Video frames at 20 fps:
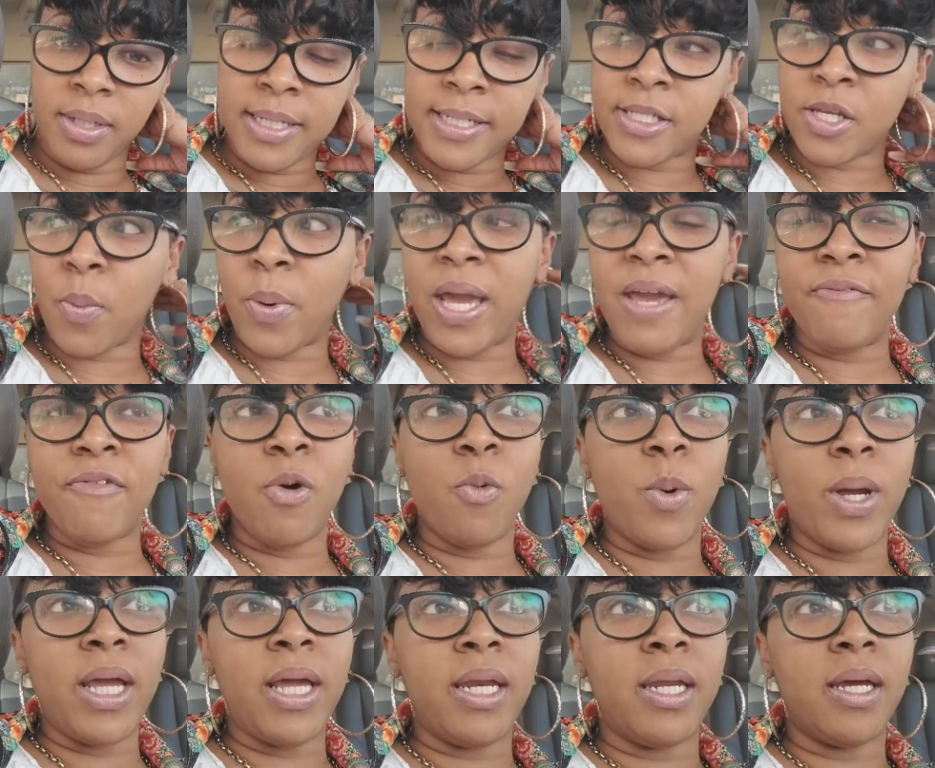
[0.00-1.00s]
So even
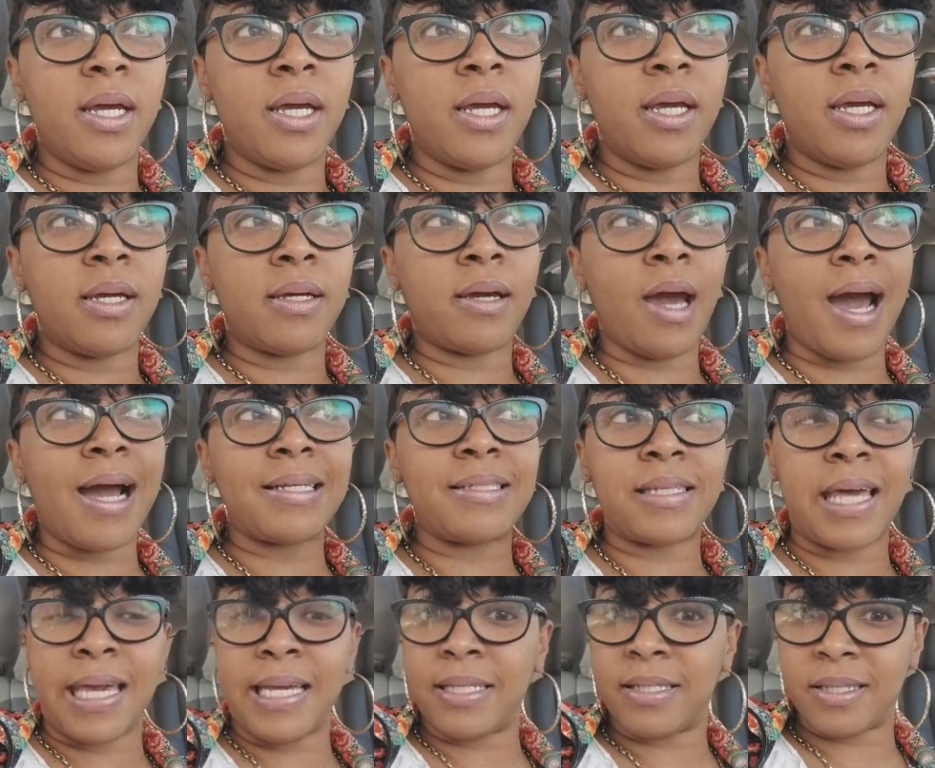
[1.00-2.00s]
when God
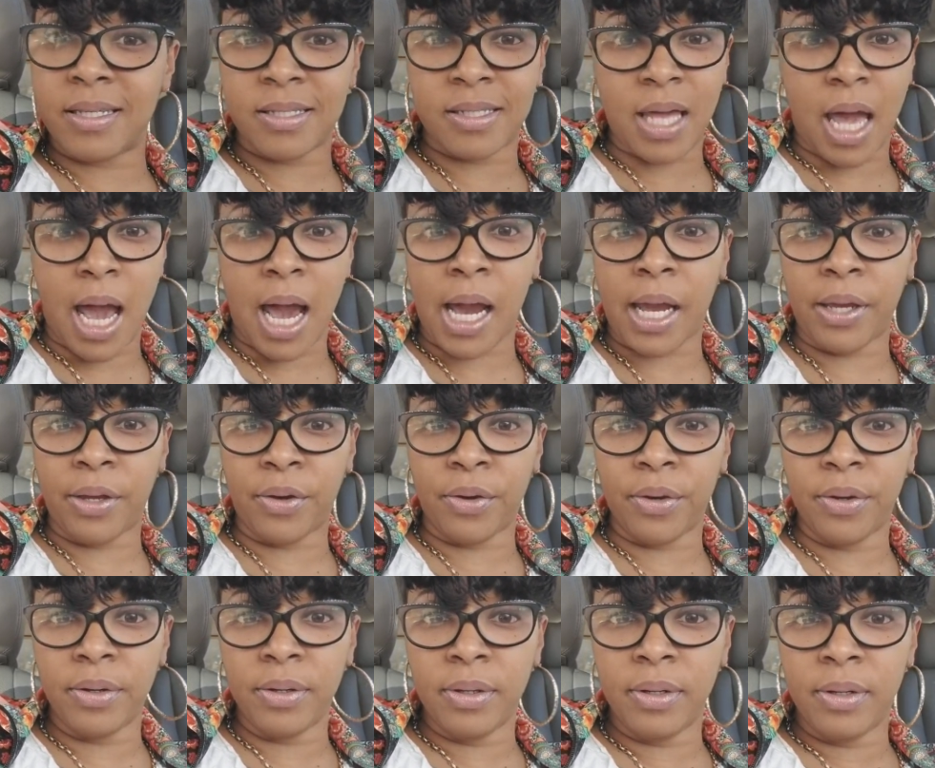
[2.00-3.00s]
takes us higher,